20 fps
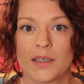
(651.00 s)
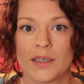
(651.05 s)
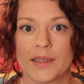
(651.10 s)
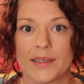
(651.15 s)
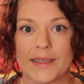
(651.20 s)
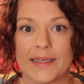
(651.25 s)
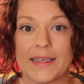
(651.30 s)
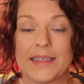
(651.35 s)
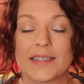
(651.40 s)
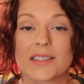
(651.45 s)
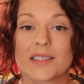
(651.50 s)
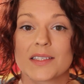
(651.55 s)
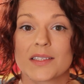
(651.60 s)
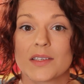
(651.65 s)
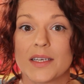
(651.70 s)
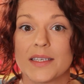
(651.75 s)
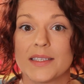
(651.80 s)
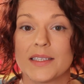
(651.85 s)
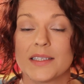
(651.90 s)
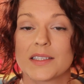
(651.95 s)
He
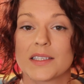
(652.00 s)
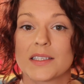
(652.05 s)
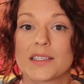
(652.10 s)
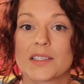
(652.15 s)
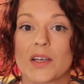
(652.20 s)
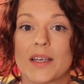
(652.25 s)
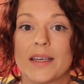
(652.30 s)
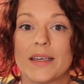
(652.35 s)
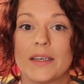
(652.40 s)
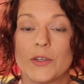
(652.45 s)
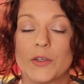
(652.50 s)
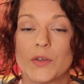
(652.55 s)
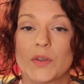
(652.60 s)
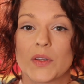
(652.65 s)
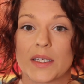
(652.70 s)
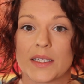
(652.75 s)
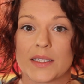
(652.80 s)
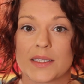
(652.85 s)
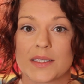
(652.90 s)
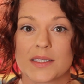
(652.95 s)
decided to dilute
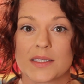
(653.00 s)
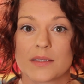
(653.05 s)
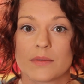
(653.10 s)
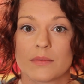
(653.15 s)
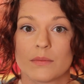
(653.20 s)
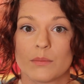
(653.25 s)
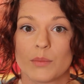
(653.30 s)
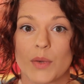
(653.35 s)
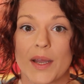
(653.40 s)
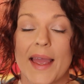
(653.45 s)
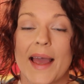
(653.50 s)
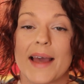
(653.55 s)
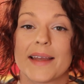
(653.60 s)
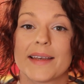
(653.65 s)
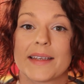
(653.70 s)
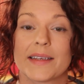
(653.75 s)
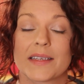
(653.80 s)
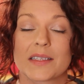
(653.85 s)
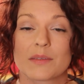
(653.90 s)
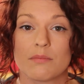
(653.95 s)
this by
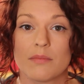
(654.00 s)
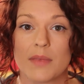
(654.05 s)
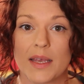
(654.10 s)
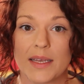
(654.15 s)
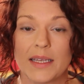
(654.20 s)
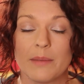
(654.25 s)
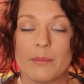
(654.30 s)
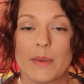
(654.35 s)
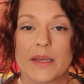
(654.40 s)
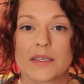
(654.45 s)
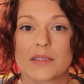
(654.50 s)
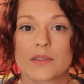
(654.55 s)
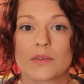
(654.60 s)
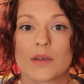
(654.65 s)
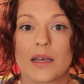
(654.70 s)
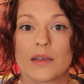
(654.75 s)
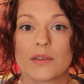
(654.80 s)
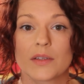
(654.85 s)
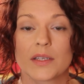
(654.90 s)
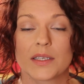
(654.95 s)
adding as many mental
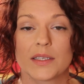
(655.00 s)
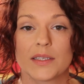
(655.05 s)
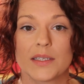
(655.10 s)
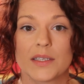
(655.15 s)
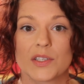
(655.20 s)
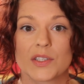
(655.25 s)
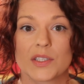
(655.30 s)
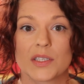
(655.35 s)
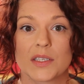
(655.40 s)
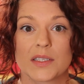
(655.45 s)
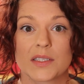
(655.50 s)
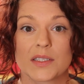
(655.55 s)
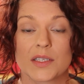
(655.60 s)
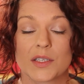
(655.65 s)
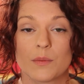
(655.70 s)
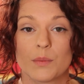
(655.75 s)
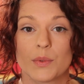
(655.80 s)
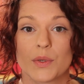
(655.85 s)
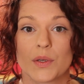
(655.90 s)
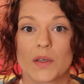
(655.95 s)
health conditions to
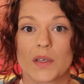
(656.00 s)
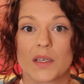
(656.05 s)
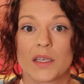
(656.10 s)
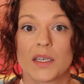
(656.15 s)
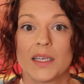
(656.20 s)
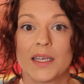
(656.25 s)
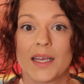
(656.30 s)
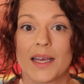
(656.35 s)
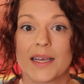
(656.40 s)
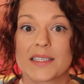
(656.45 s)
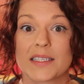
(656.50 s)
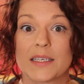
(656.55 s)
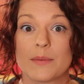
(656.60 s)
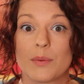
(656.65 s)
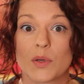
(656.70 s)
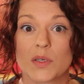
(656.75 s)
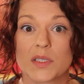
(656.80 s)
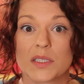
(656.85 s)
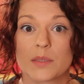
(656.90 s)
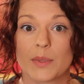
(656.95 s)
the book as he
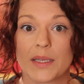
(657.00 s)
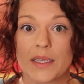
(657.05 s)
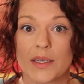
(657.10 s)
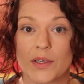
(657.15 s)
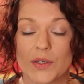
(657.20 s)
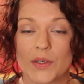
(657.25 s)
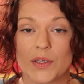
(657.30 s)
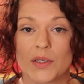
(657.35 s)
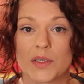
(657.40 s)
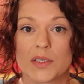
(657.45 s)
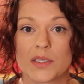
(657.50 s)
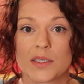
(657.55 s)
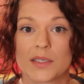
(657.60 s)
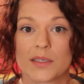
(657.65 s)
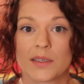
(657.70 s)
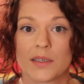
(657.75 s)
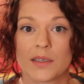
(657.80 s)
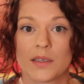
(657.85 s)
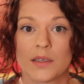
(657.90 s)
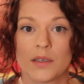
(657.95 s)
possibly could,
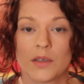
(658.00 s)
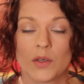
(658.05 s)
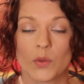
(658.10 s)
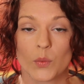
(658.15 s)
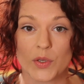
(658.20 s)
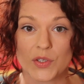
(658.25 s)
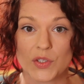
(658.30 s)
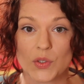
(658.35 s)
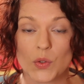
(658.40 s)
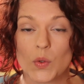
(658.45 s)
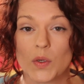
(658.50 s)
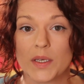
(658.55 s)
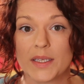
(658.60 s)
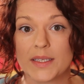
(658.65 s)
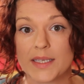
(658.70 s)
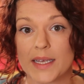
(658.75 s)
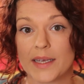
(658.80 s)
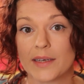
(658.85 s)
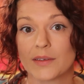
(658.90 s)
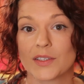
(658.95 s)
which all
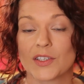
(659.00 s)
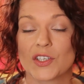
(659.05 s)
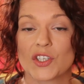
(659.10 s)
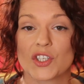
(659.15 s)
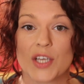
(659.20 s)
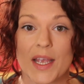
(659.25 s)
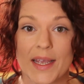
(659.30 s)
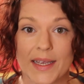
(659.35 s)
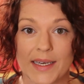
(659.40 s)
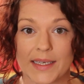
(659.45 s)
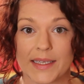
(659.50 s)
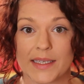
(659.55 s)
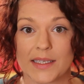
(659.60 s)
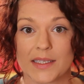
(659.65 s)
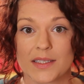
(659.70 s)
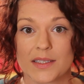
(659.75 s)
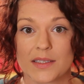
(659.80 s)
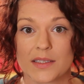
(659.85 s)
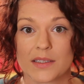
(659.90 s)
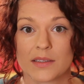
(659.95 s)
entailed a
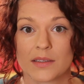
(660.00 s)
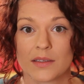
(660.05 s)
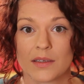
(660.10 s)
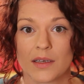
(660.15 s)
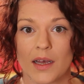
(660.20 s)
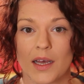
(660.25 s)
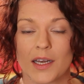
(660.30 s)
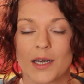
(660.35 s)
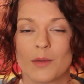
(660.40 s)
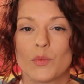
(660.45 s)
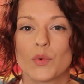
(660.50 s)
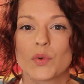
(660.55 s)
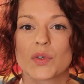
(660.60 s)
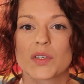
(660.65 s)
checklist and a more